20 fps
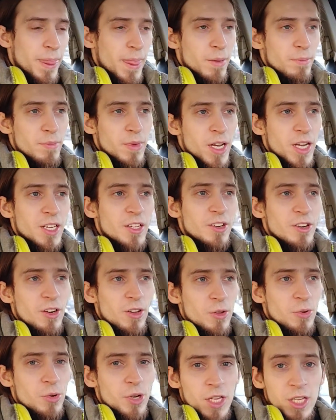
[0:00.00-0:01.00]
My
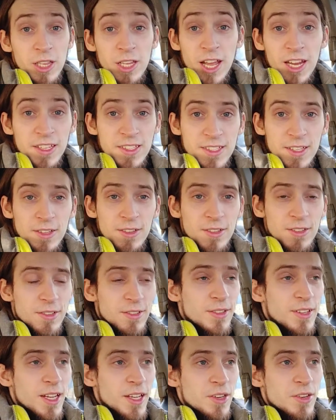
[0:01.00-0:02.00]
girl really likes it,
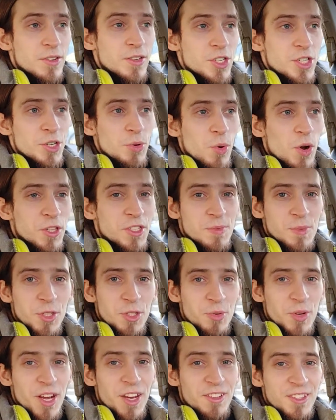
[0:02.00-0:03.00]
and she wants me
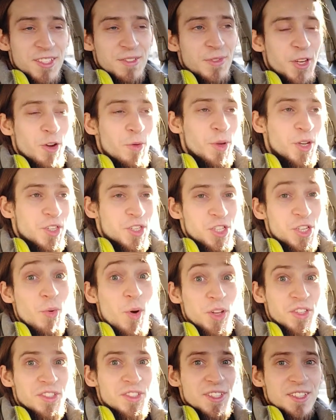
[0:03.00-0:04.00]
to edit this video because she
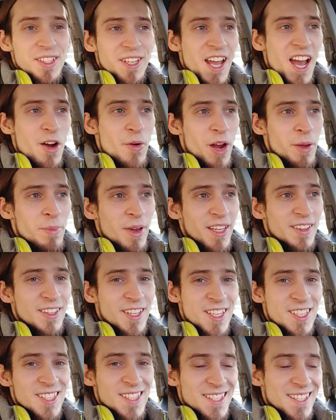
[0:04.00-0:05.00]
wants to see how I made
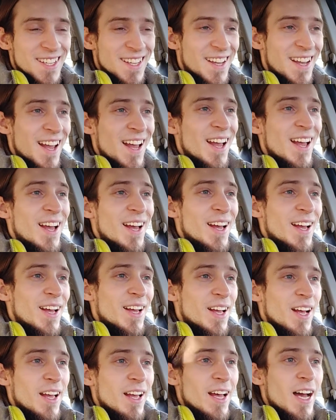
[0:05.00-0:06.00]
this.
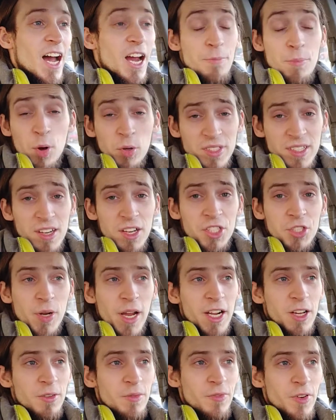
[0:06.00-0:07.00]
I posted a
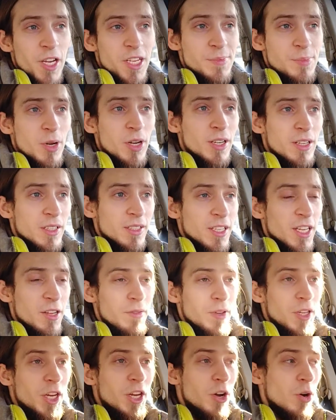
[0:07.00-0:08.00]
track on Facebook in a
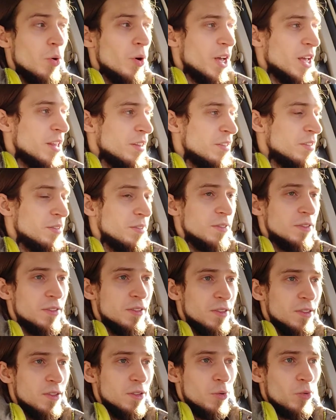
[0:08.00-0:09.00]
video and
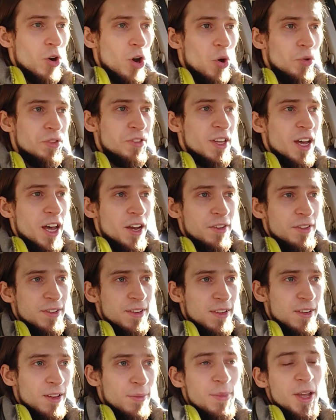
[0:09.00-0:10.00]
wrote that
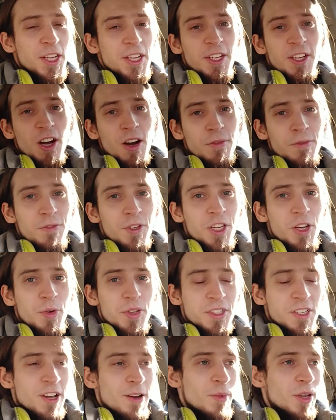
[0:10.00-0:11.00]
making off video
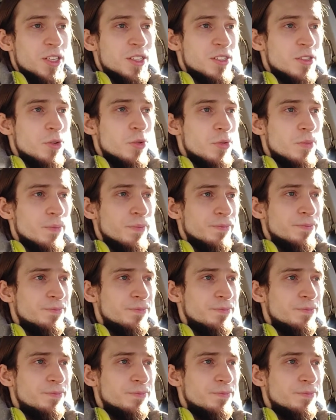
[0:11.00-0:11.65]
is coming soon.